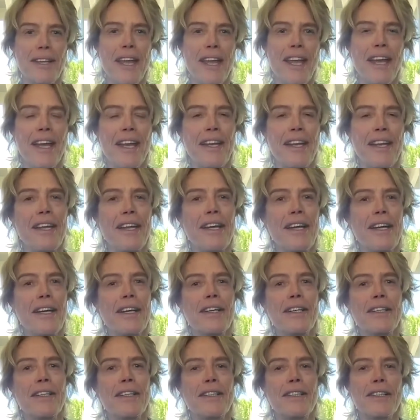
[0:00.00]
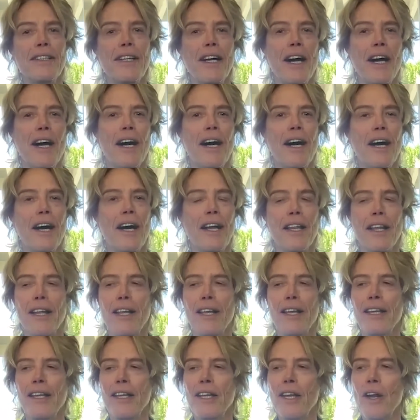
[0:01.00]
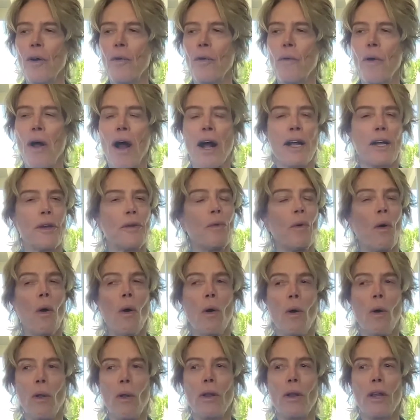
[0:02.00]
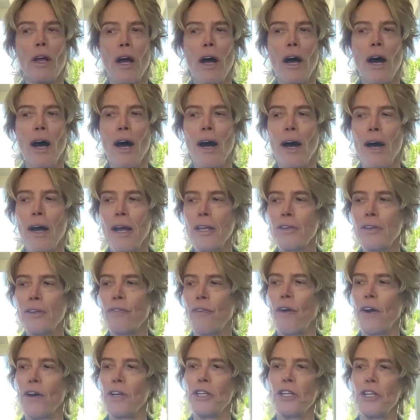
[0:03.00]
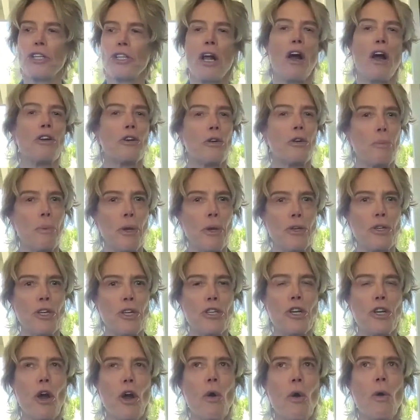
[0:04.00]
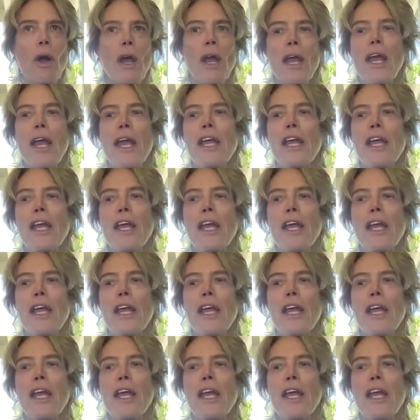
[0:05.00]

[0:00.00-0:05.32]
in, you know, rock and roll, as far as his contributions go.